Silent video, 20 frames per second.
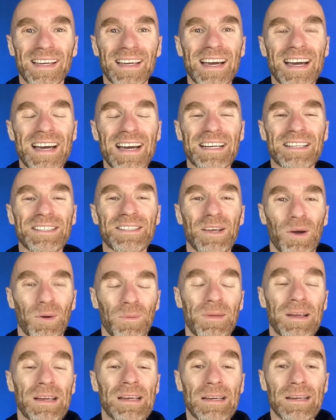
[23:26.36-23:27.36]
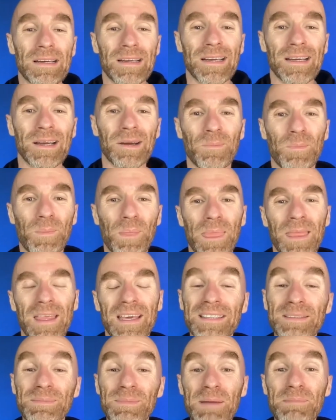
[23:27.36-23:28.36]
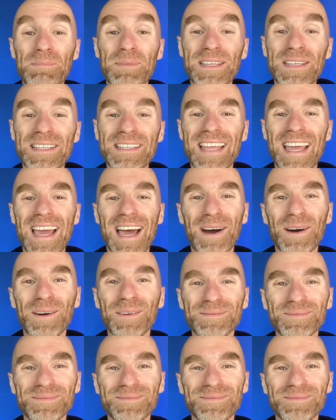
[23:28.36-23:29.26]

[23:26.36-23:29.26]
them. So that's my opinion now.